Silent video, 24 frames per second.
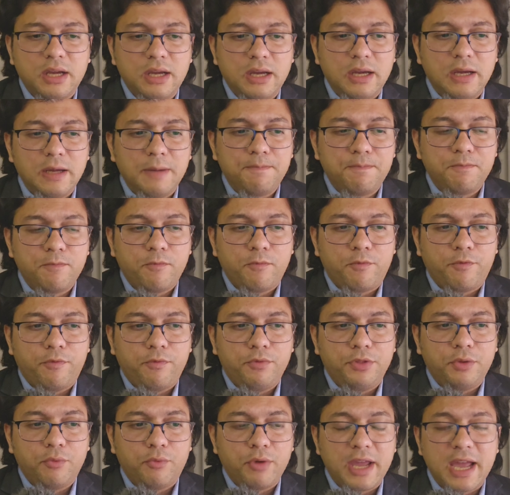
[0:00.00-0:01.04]

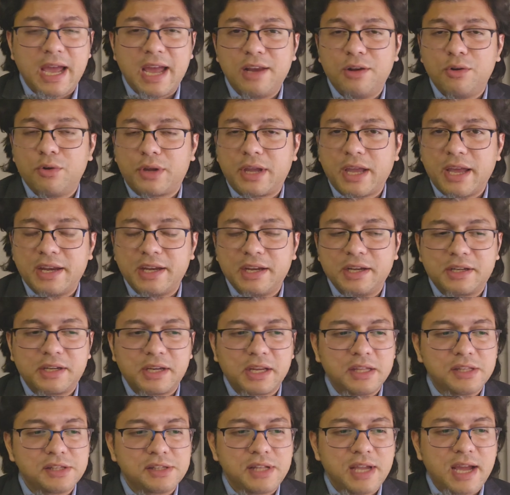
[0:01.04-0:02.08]
the way I look at
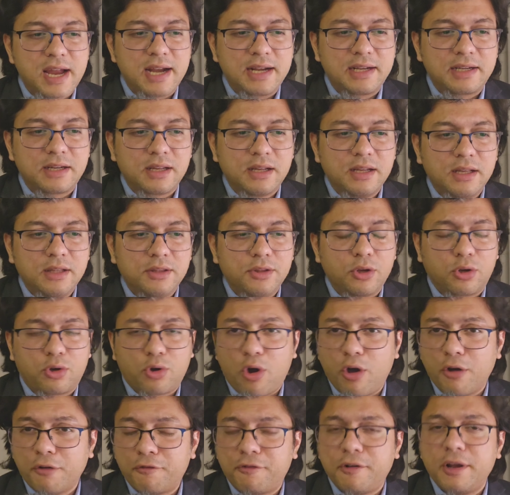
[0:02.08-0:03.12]
it is that the
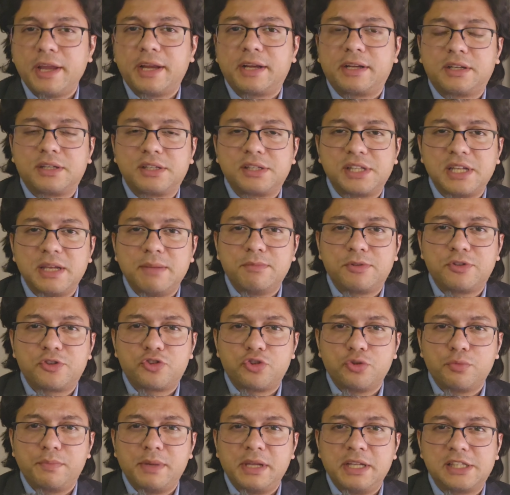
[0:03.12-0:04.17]
conflict seems
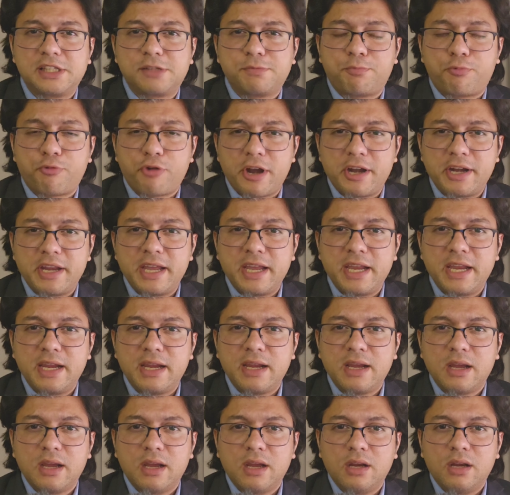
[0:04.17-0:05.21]
to be
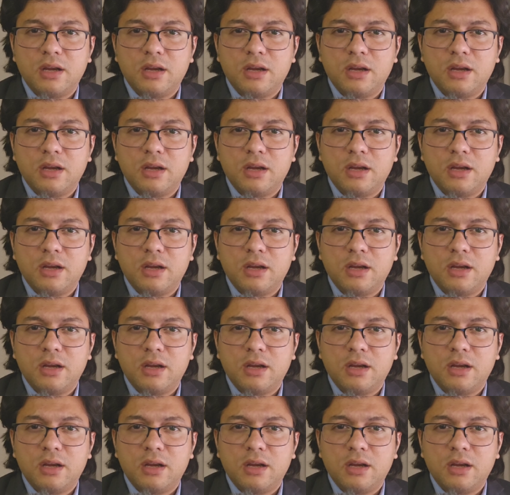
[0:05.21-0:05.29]
spreading